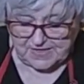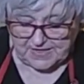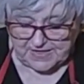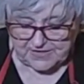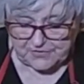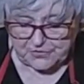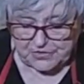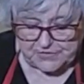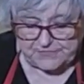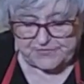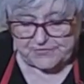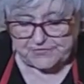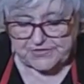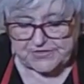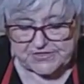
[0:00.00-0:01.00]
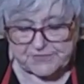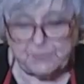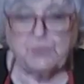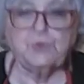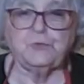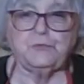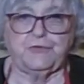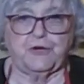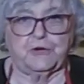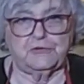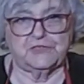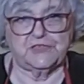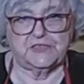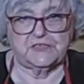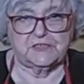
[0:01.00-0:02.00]
I could have used a small
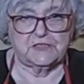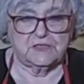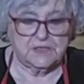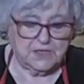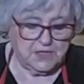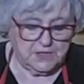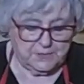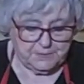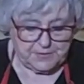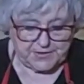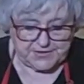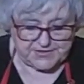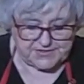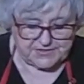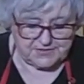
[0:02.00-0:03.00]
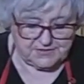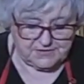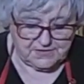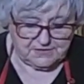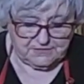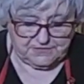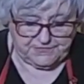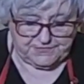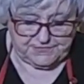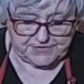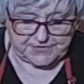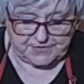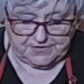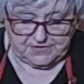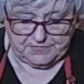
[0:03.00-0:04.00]
processor, but I didn't know if it was
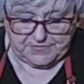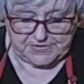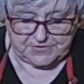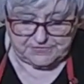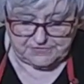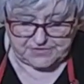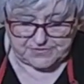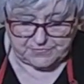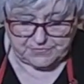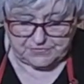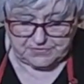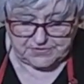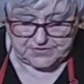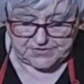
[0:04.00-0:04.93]
going to be too small,